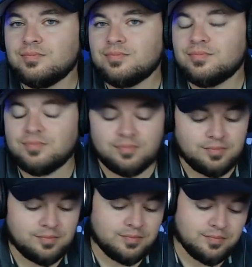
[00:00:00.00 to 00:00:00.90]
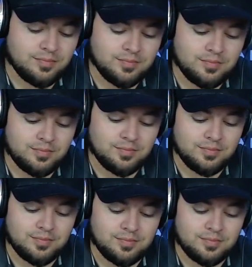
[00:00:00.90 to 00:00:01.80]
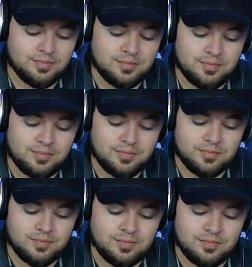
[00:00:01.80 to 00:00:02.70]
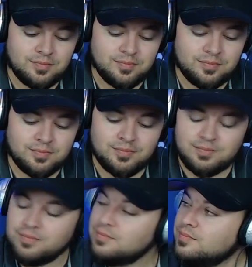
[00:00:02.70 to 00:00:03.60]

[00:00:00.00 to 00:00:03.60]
The person shown says nothing.